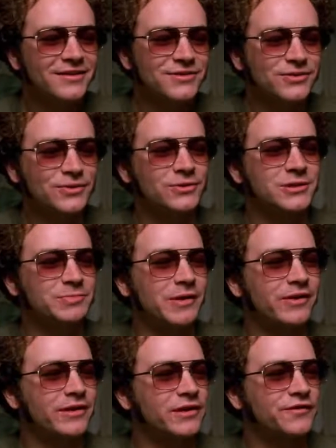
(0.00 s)
School
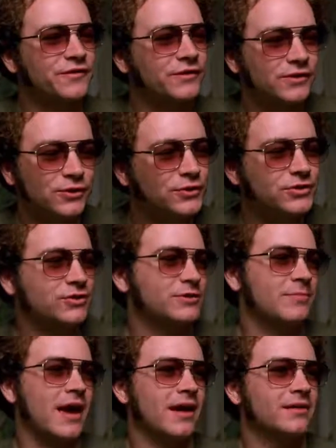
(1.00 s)
spirit is for losers,
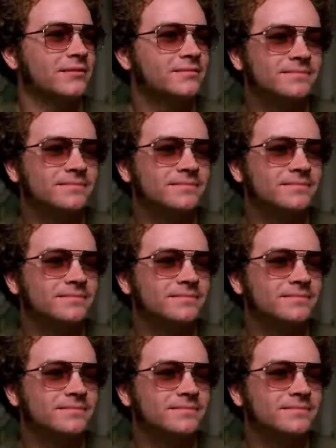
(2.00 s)
man.